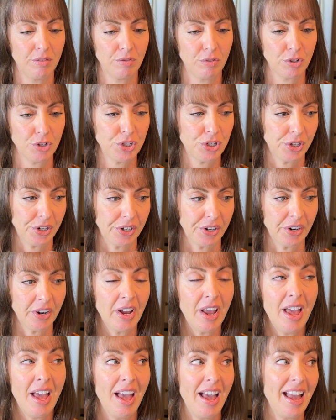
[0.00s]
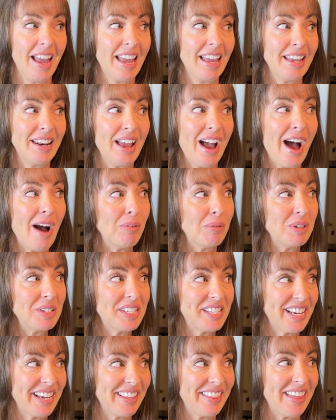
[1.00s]
For sure. And I will
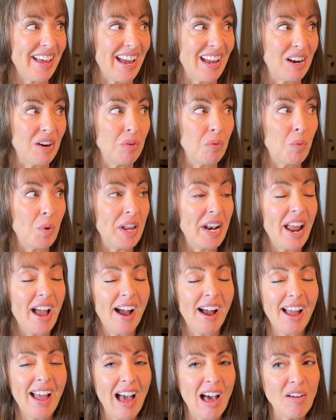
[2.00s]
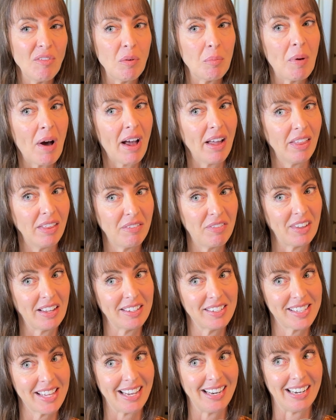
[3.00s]
say that when I have a pile of
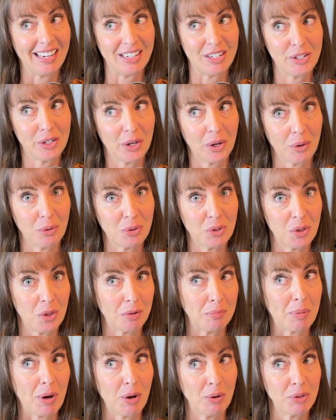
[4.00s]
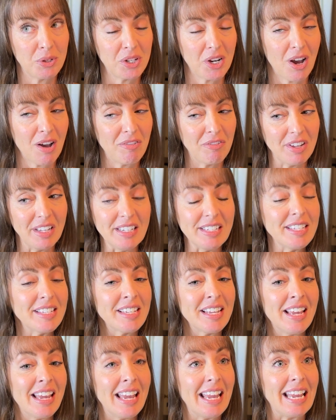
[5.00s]
things that need to go to the post office
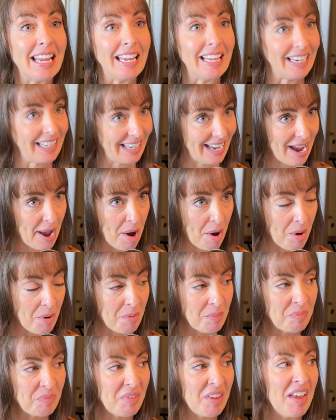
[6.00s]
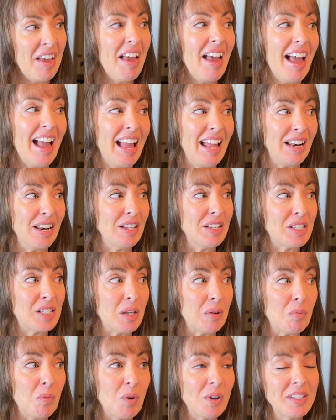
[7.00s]
anyhow, and
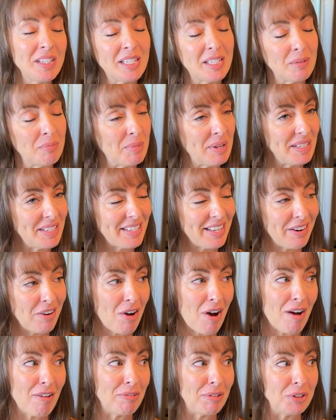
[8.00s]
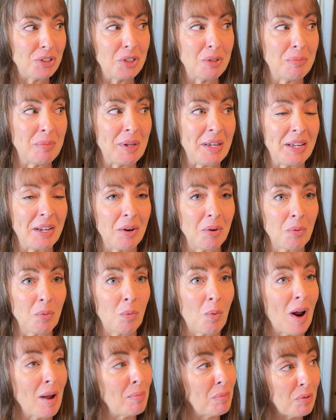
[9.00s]
someone submits an offer to me
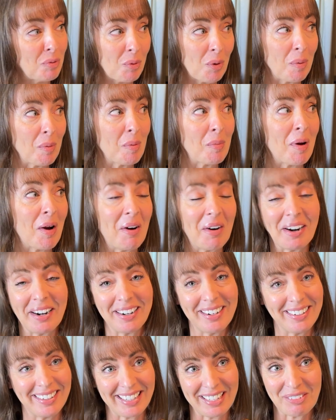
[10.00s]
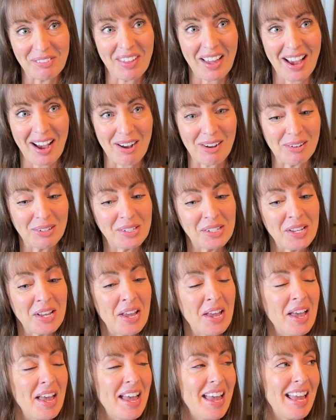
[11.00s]
right before I'm about ready to leave the house,
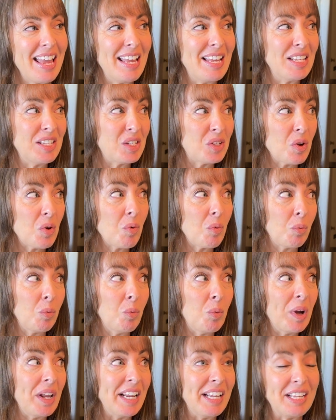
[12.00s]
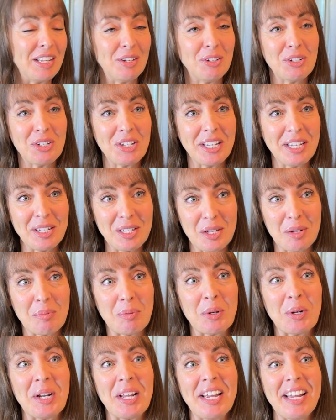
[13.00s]
is when it usually is a
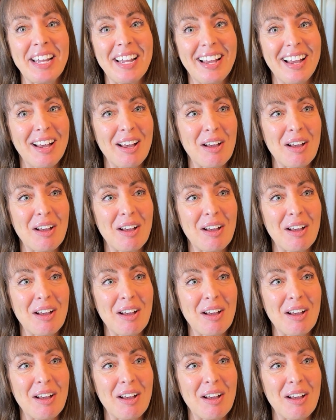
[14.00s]
pretty